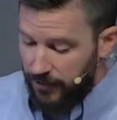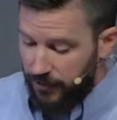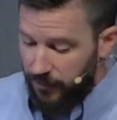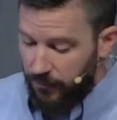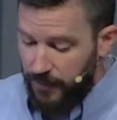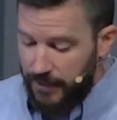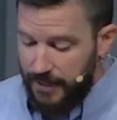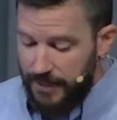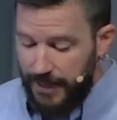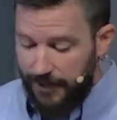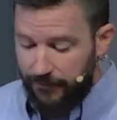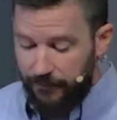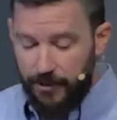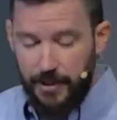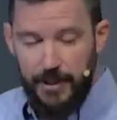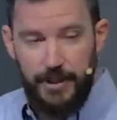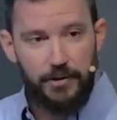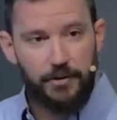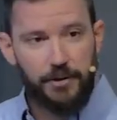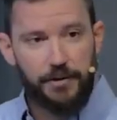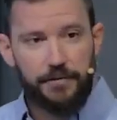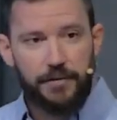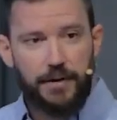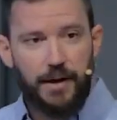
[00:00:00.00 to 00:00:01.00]
We never
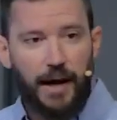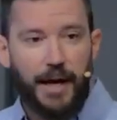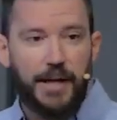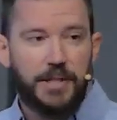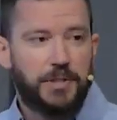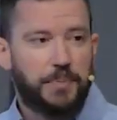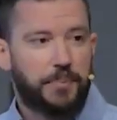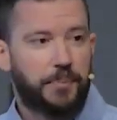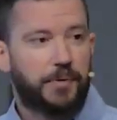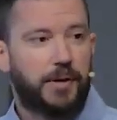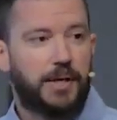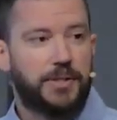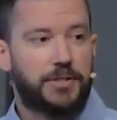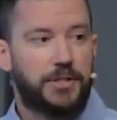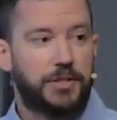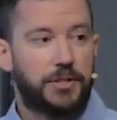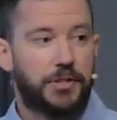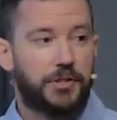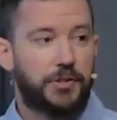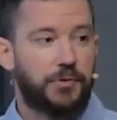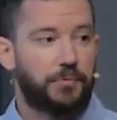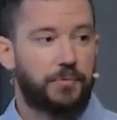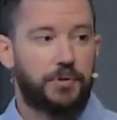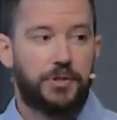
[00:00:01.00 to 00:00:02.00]
hear of God's
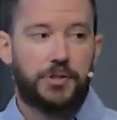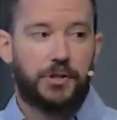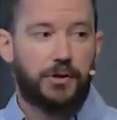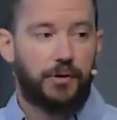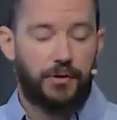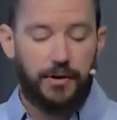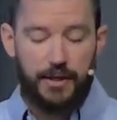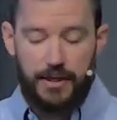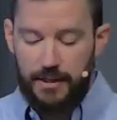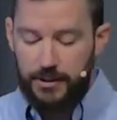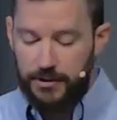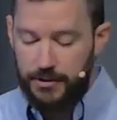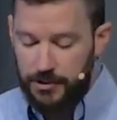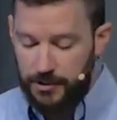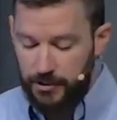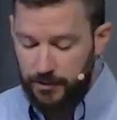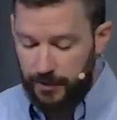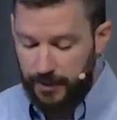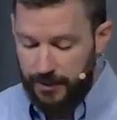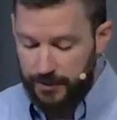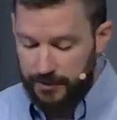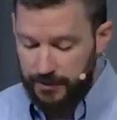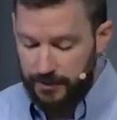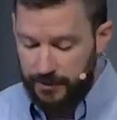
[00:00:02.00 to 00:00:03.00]
presence returning
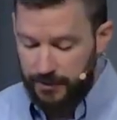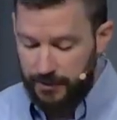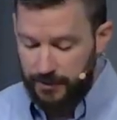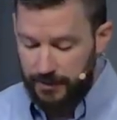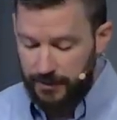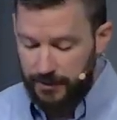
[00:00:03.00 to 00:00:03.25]
to it.